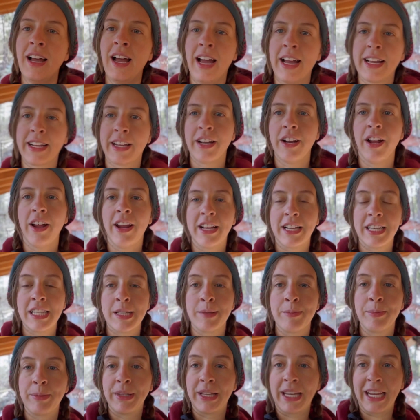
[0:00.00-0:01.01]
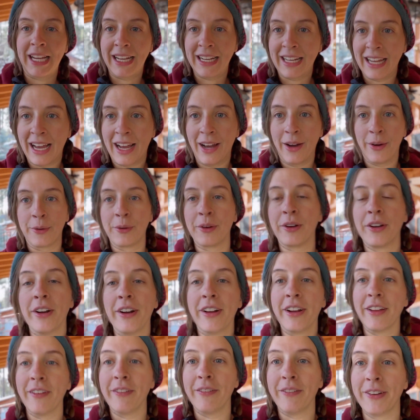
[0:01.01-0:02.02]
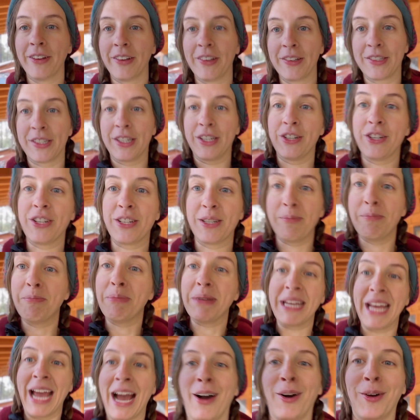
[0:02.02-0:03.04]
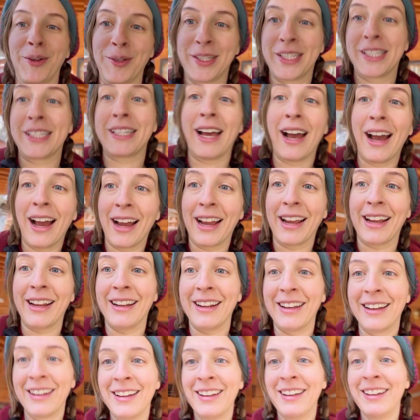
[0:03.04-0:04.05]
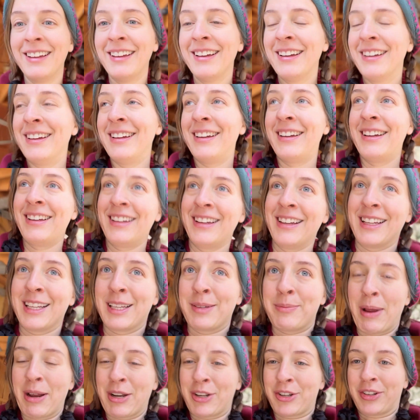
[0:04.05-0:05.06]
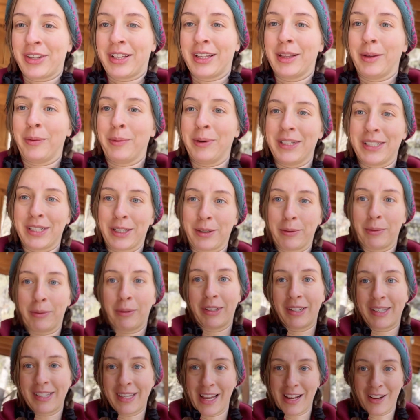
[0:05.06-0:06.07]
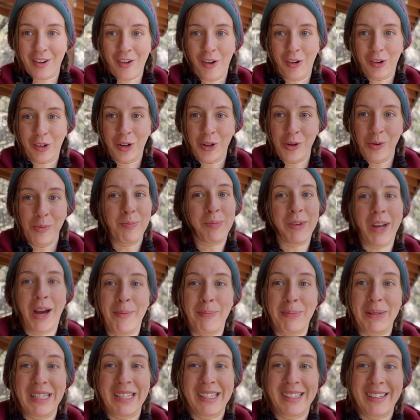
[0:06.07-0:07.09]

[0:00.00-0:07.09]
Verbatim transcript: I cannot explain how good it feels to just be outside, especially in the winter when it's like all cooped up and